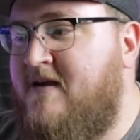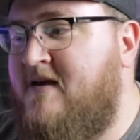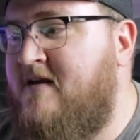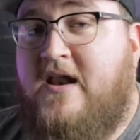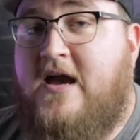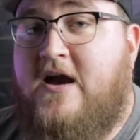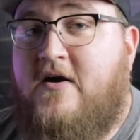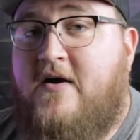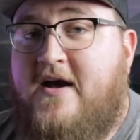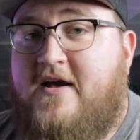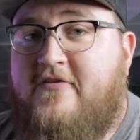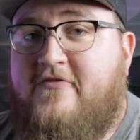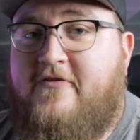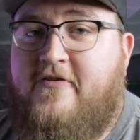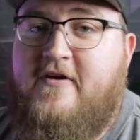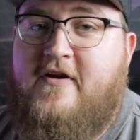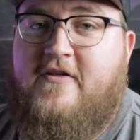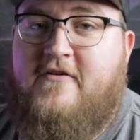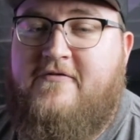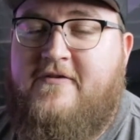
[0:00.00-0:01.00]
Now, as
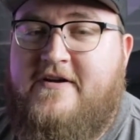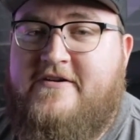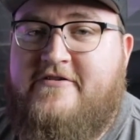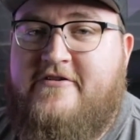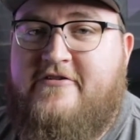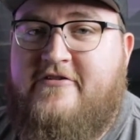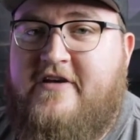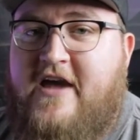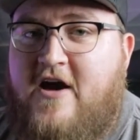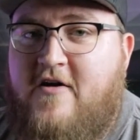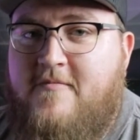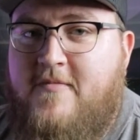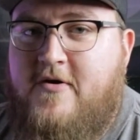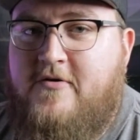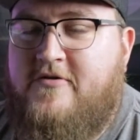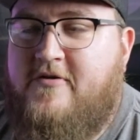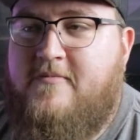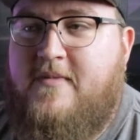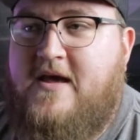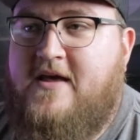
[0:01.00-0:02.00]
for the other features, Scout
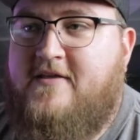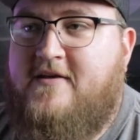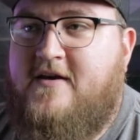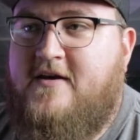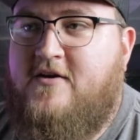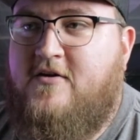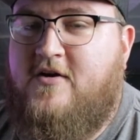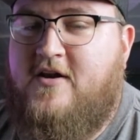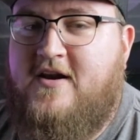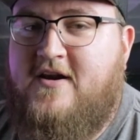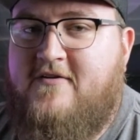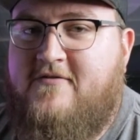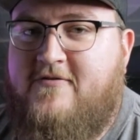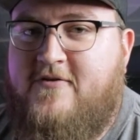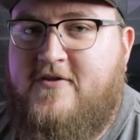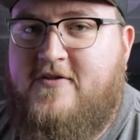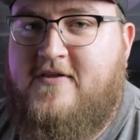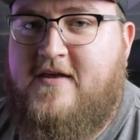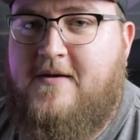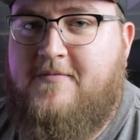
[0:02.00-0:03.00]
Mode's amazing. You can hear
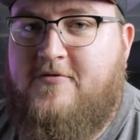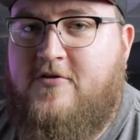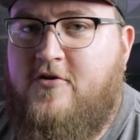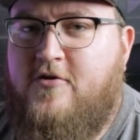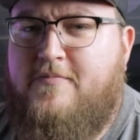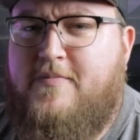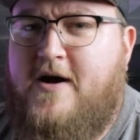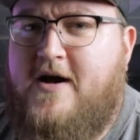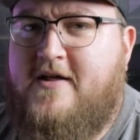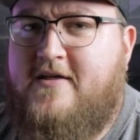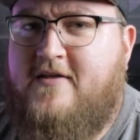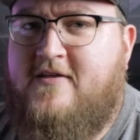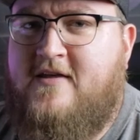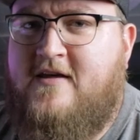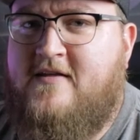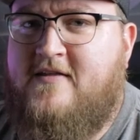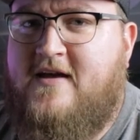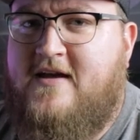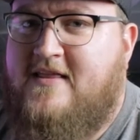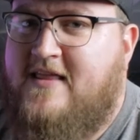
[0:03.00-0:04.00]
footsteps, loot boxes,
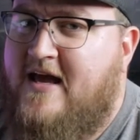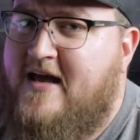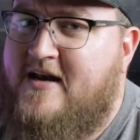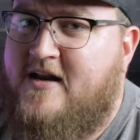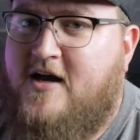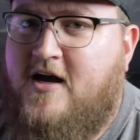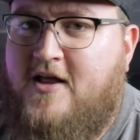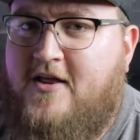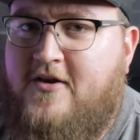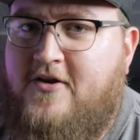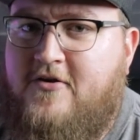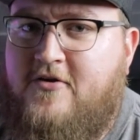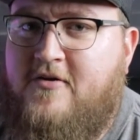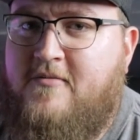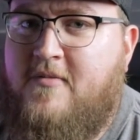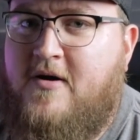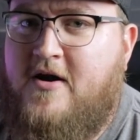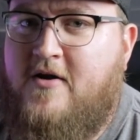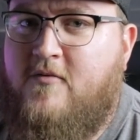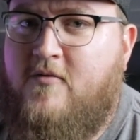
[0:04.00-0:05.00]
things like that in Call of
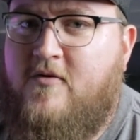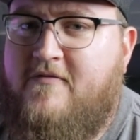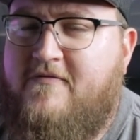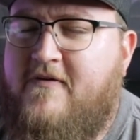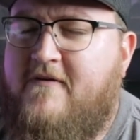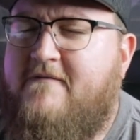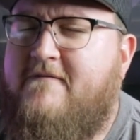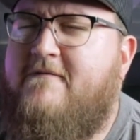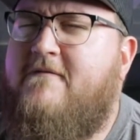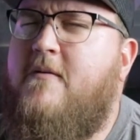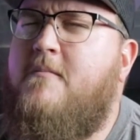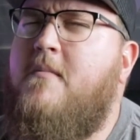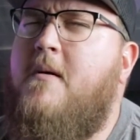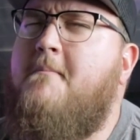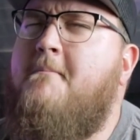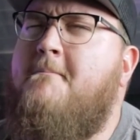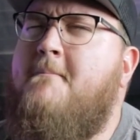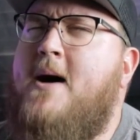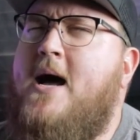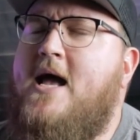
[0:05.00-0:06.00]
Duty Modern Warfare from a
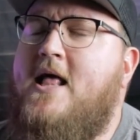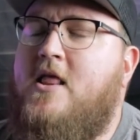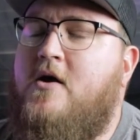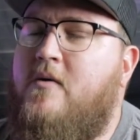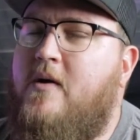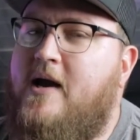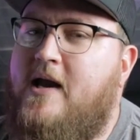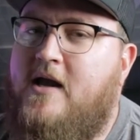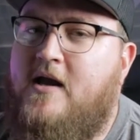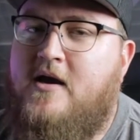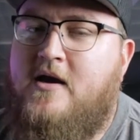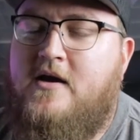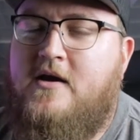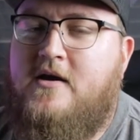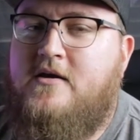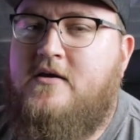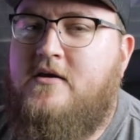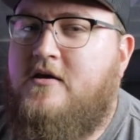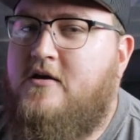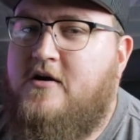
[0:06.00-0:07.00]
mile away.
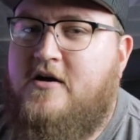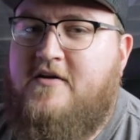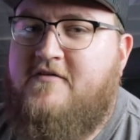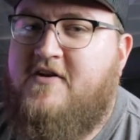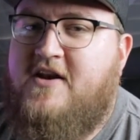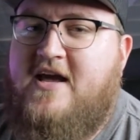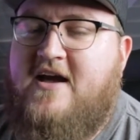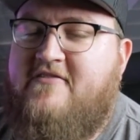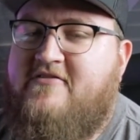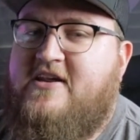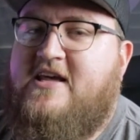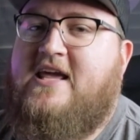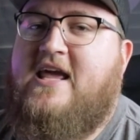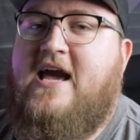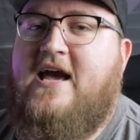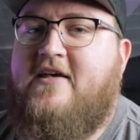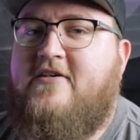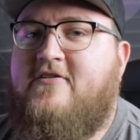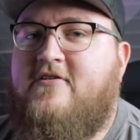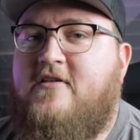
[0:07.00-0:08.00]
You don't even have to
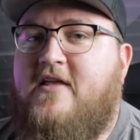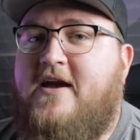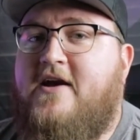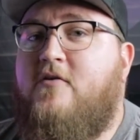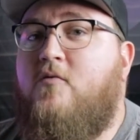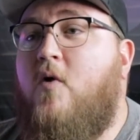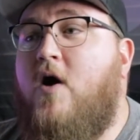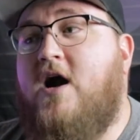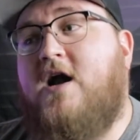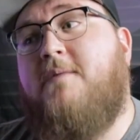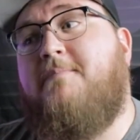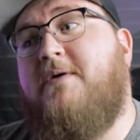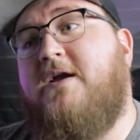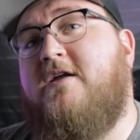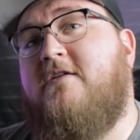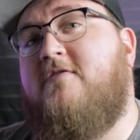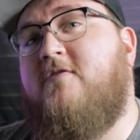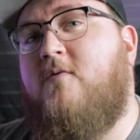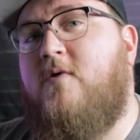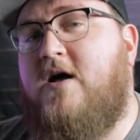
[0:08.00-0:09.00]
guess and like walk up
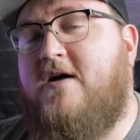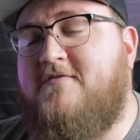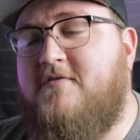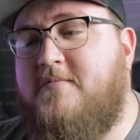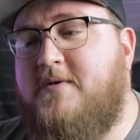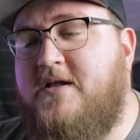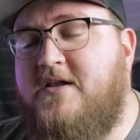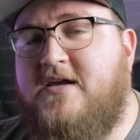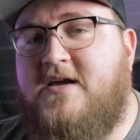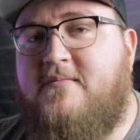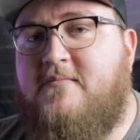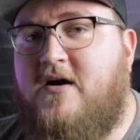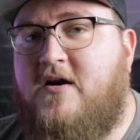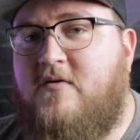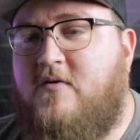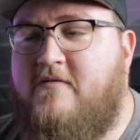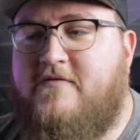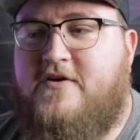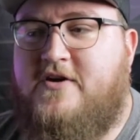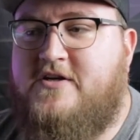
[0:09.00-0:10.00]
against the wall of a building in
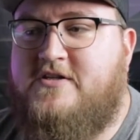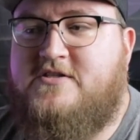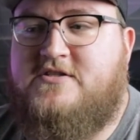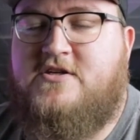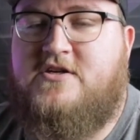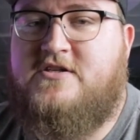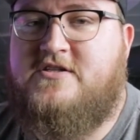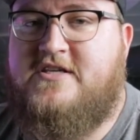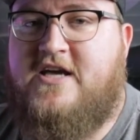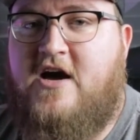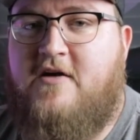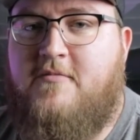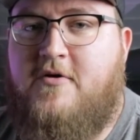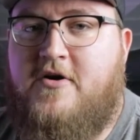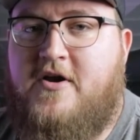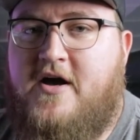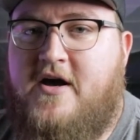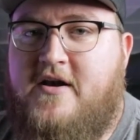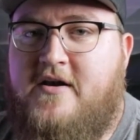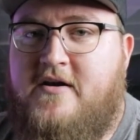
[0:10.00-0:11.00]
Modern Warfare. You can just turn Scout
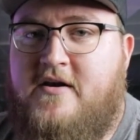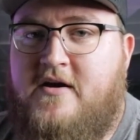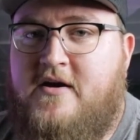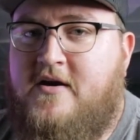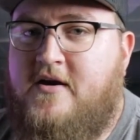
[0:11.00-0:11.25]
Mode on.